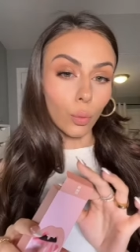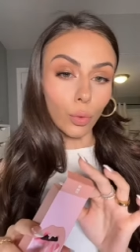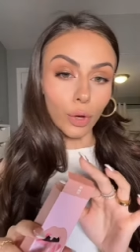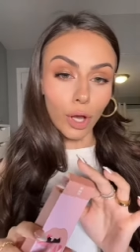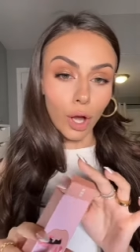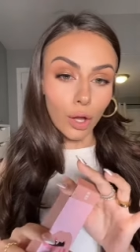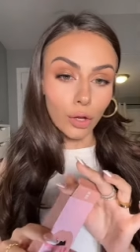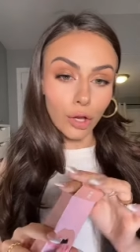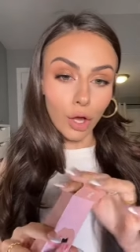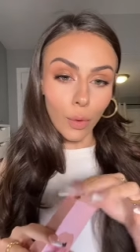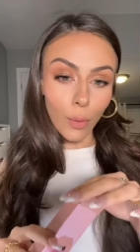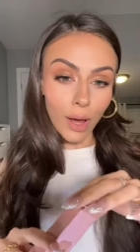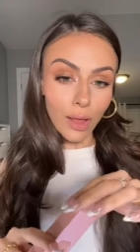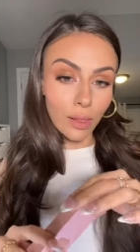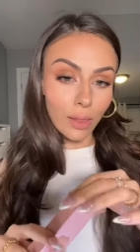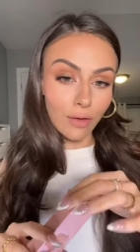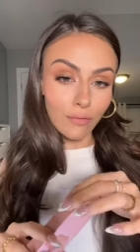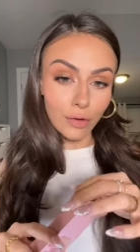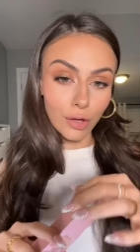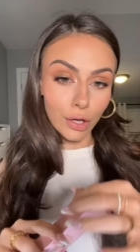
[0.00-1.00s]
We all know I
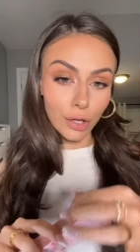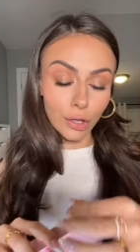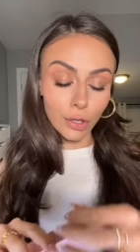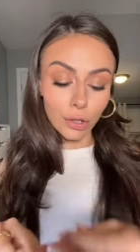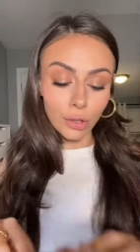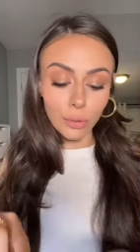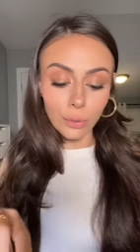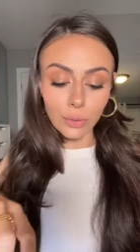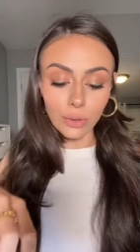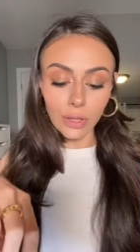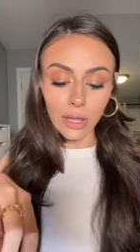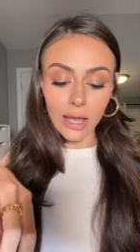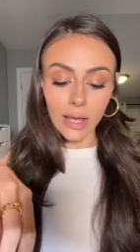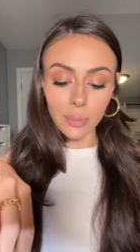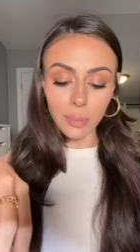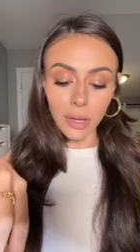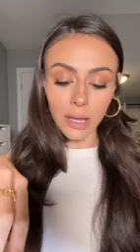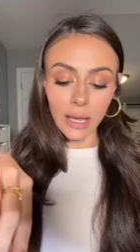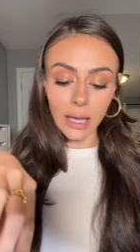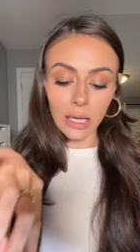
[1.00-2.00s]
love a good nude
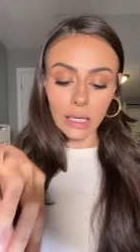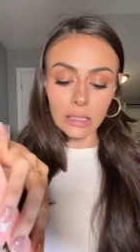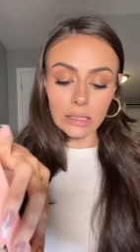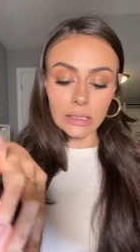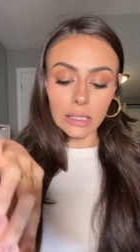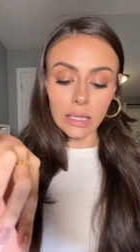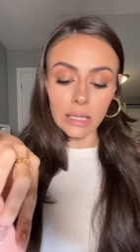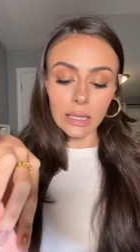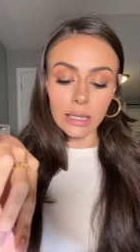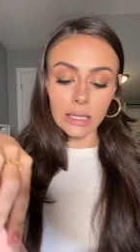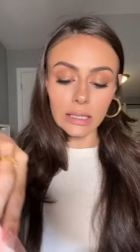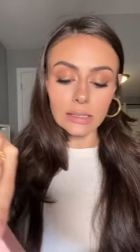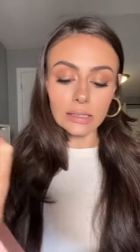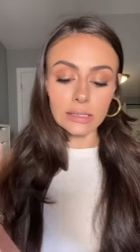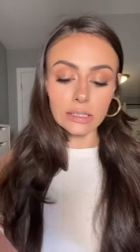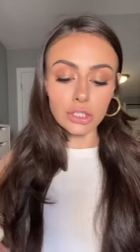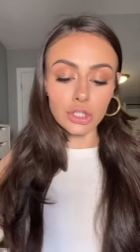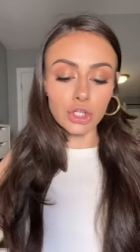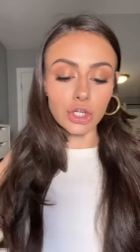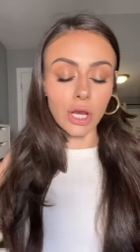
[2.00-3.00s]
lip, and
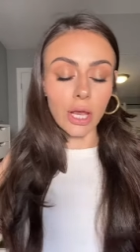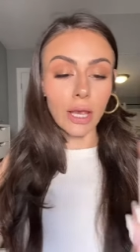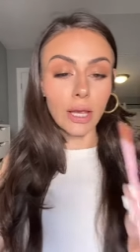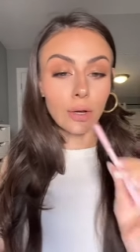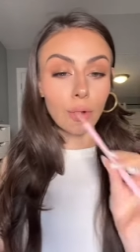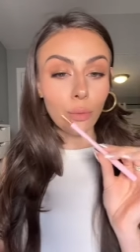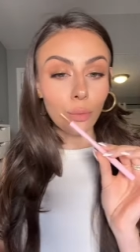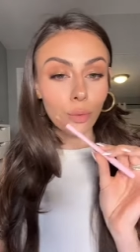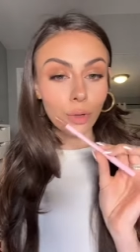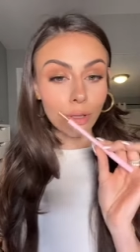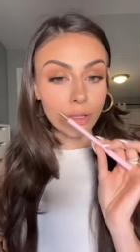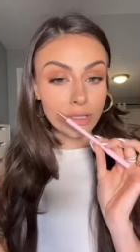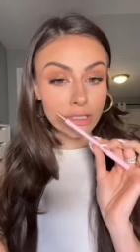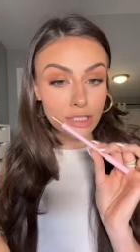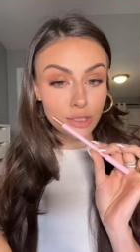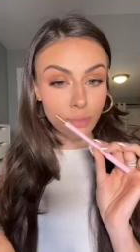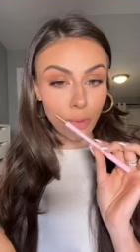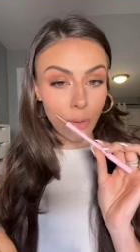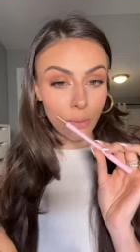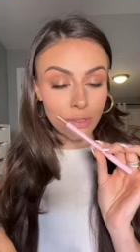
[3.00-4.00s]
this shade really
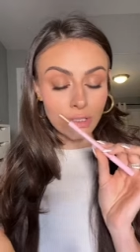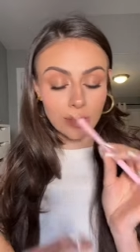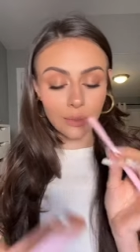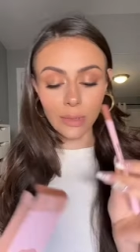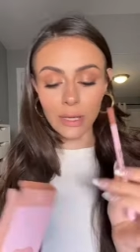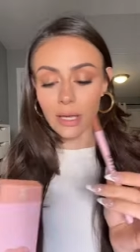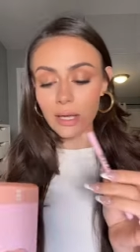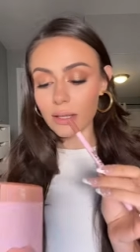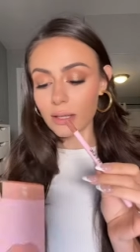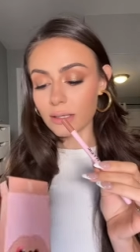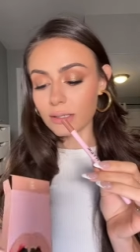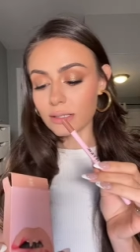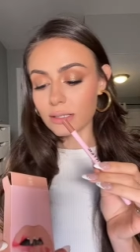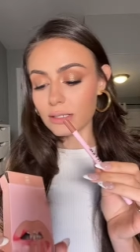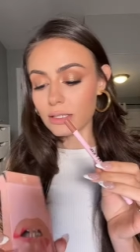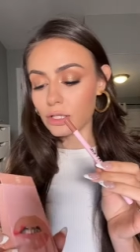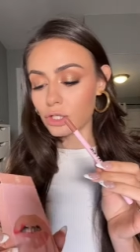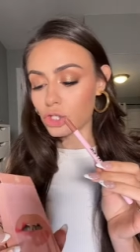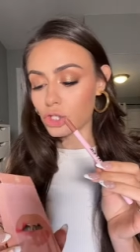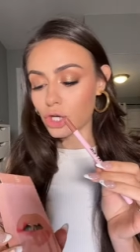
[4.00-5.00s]
spoke to me. This
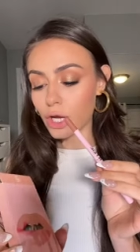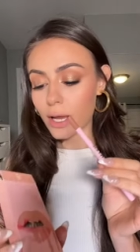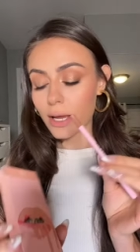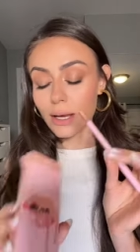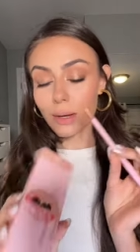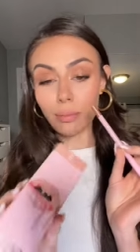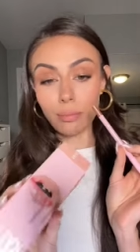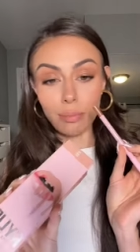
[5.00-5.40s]
is the shade